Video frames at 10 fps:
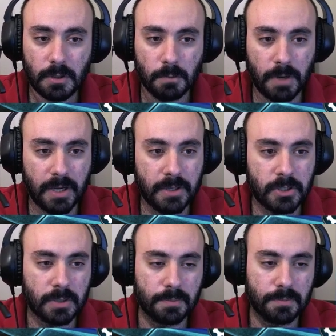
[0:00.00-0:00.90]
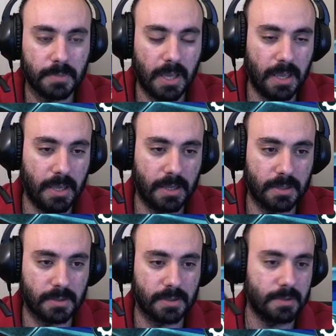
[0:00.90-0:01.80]
Rage,
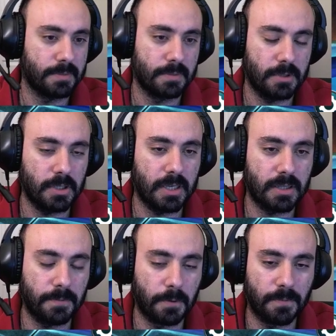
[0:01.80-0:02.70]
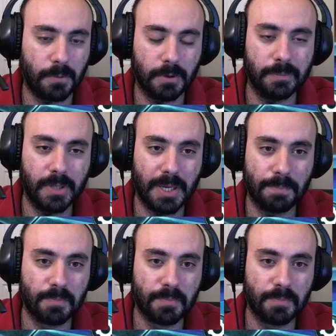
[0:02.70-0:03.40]
and you get the 4/4 in play.